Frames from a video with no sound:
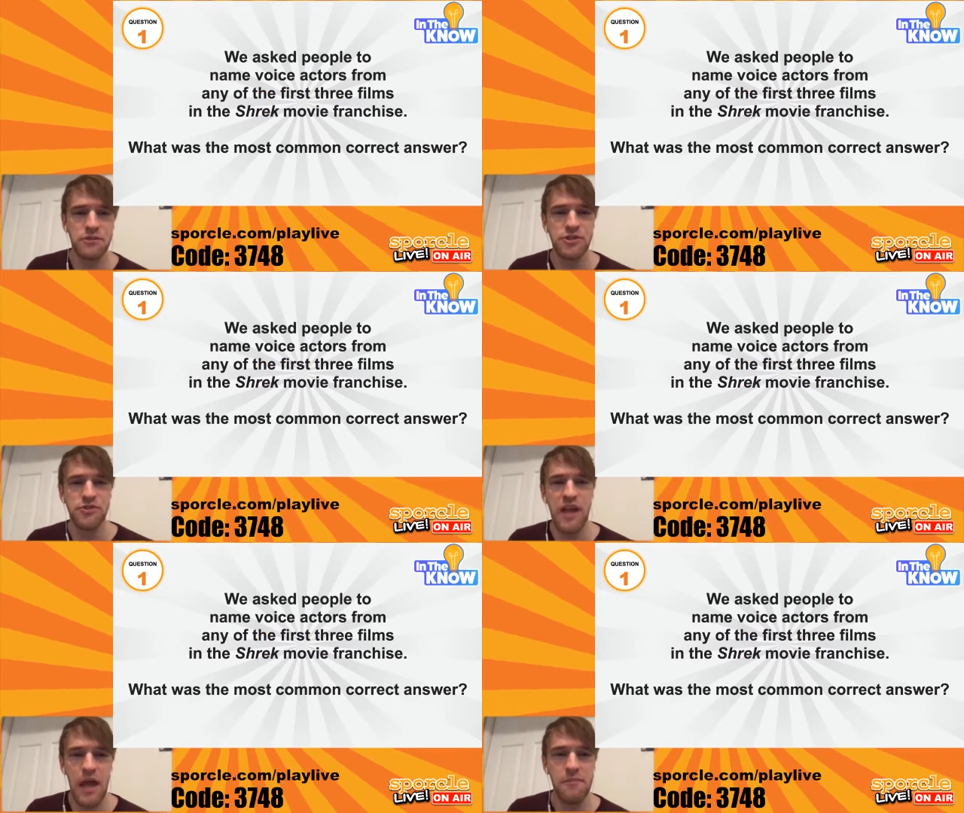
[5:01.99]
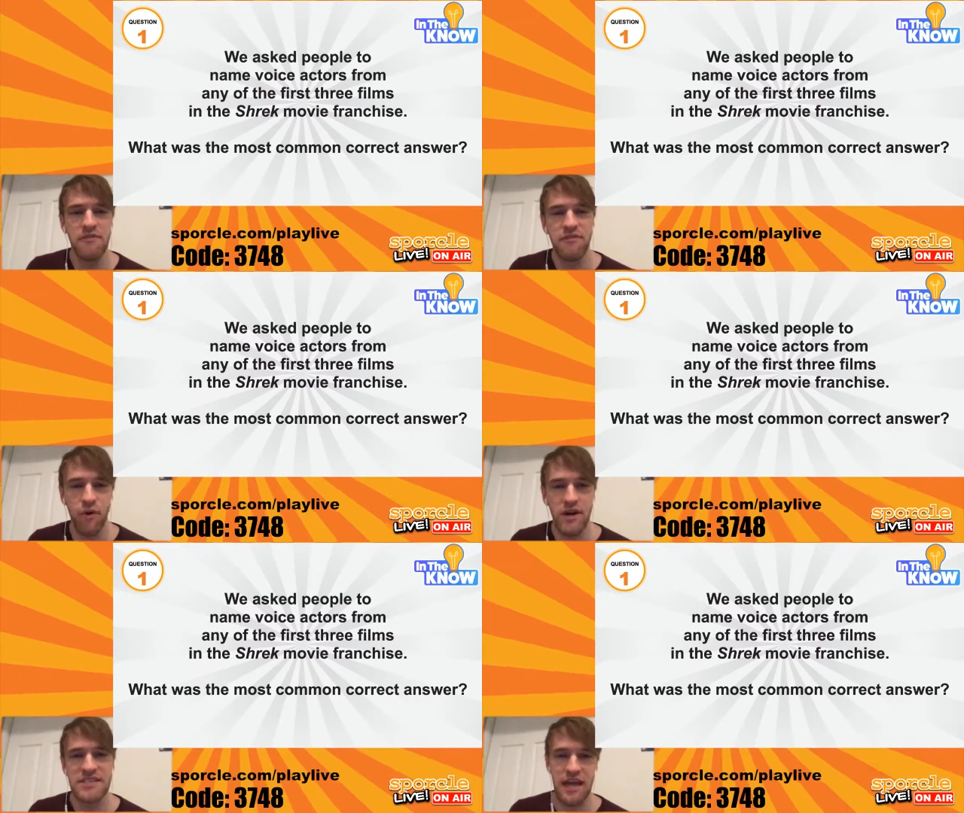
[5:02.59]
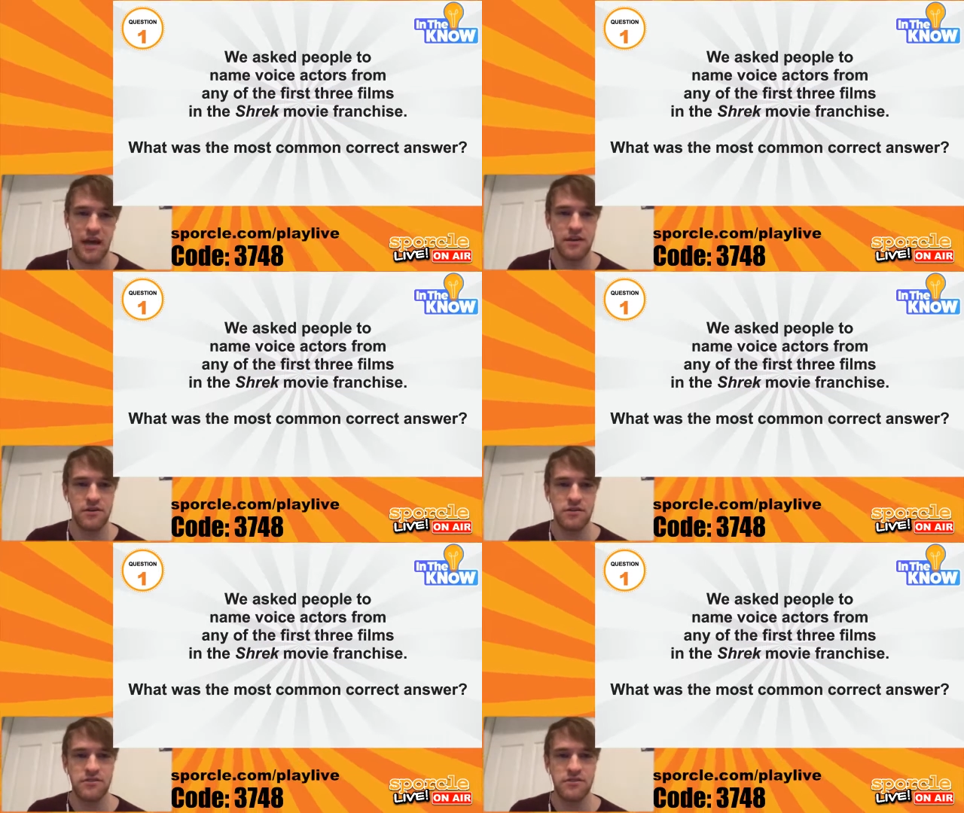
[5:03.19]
to name voice actors